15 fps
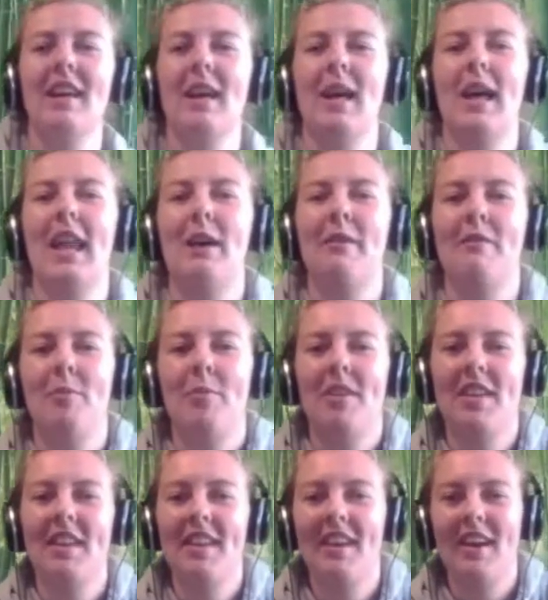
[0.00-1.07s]
Hello
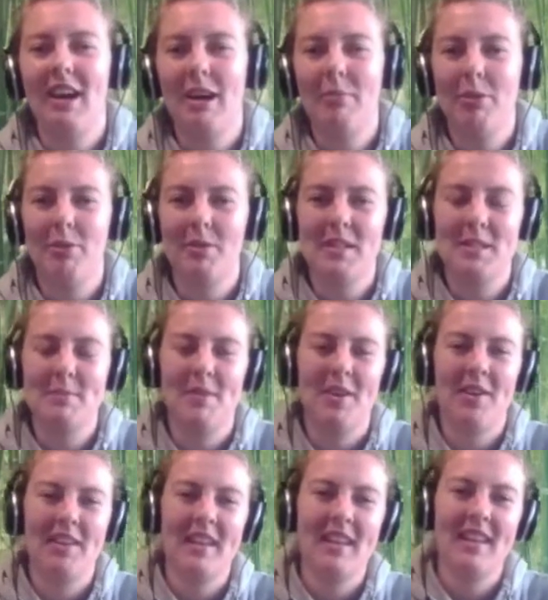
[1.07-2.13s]
everybody, I'm Queen
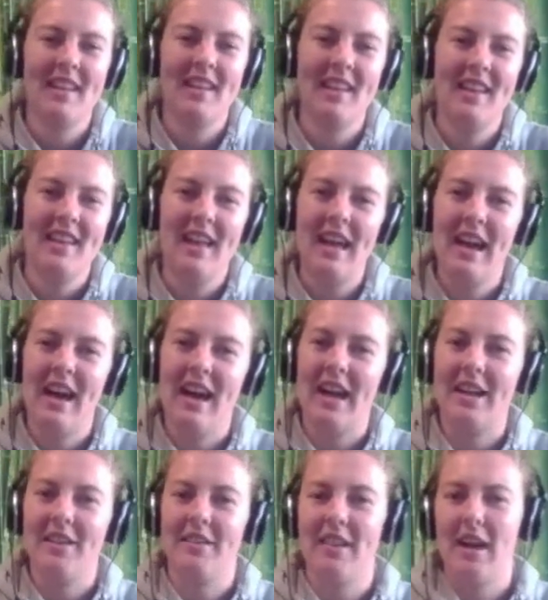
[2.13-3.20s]
Sparky
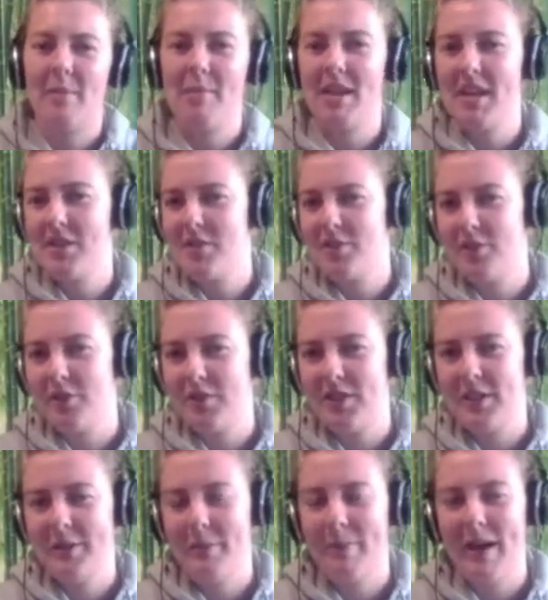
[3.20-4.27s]
and I'm here to talk to
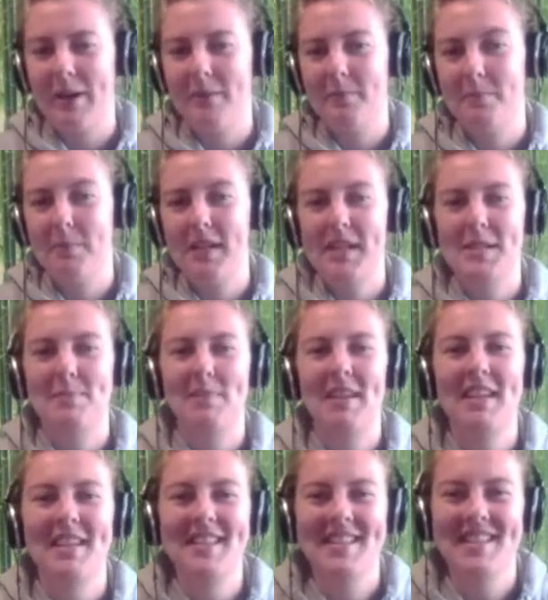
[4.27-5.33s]
you about
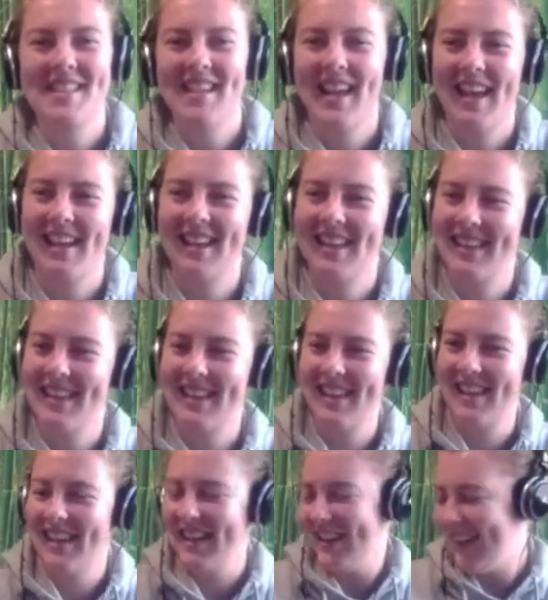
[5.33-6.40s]
PSPs today.
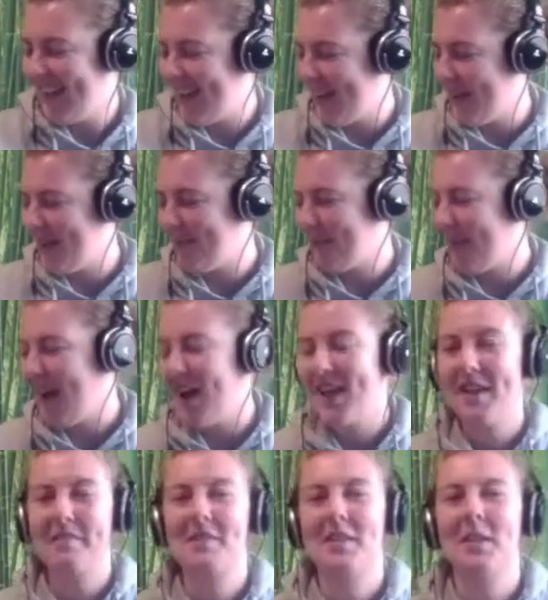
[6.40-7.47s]
I
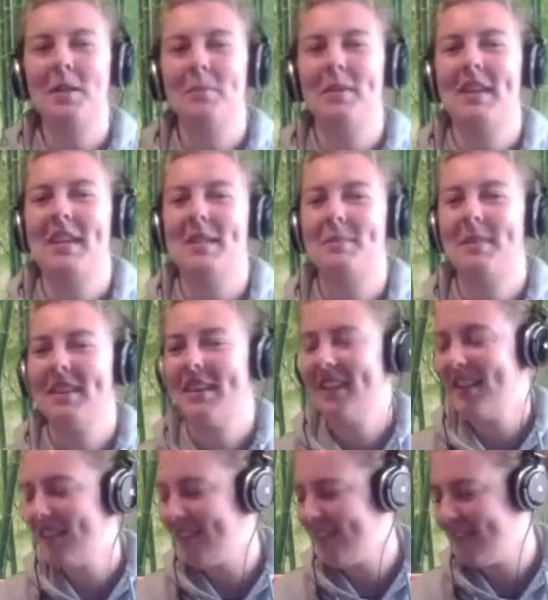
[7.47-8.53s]
have two
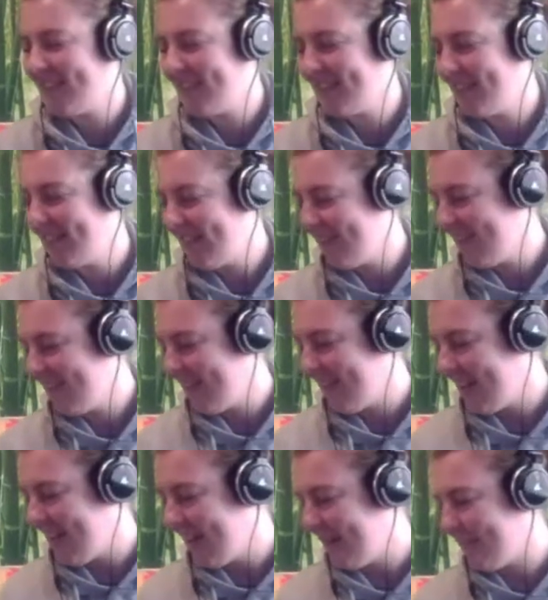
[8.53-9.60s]
PSPs.
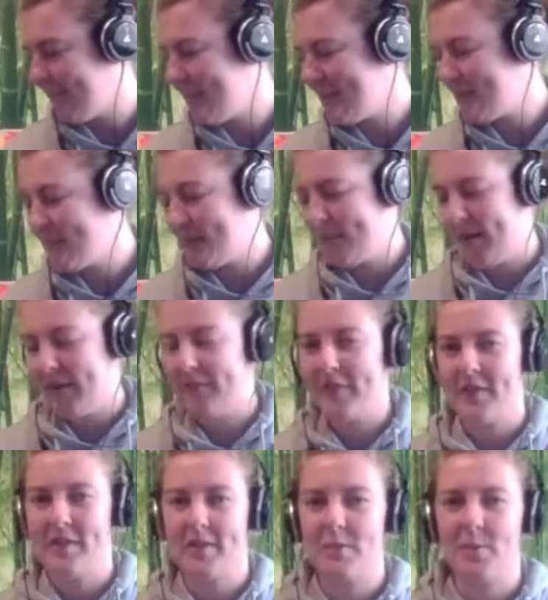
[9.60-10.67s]
This was my
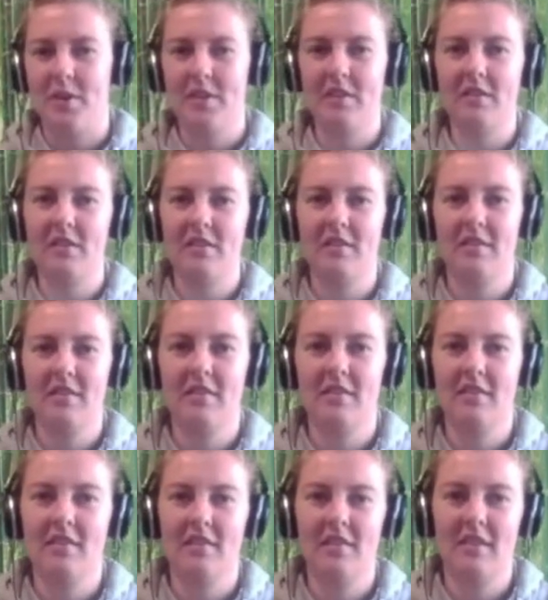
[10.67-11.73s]
first one.
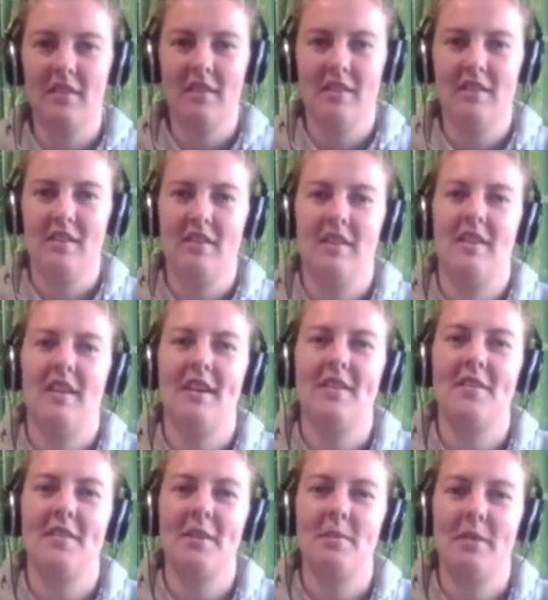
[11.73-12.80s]
I
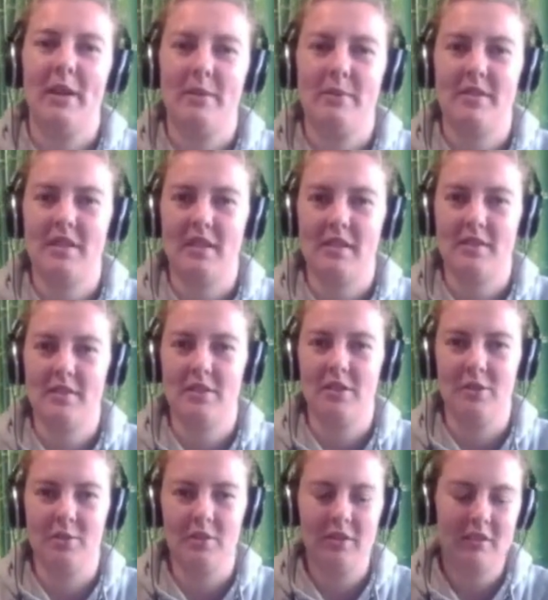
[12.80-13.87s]
got it when I was still at
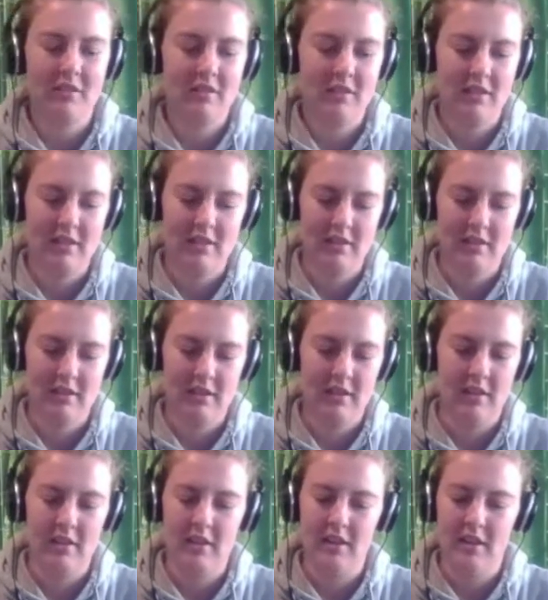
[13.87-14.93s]
school.
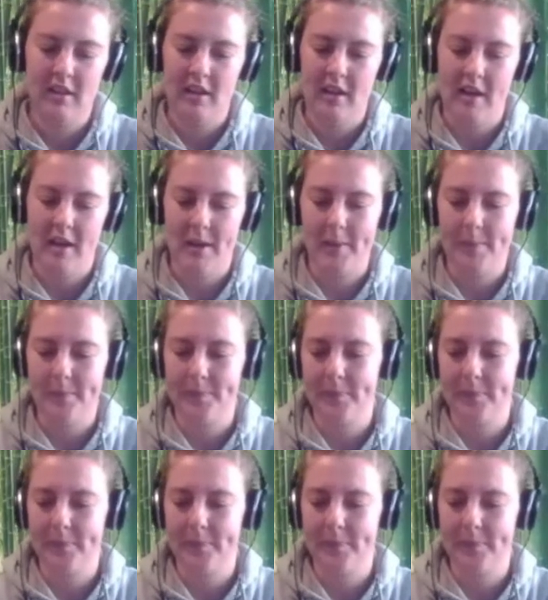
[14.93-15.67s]
There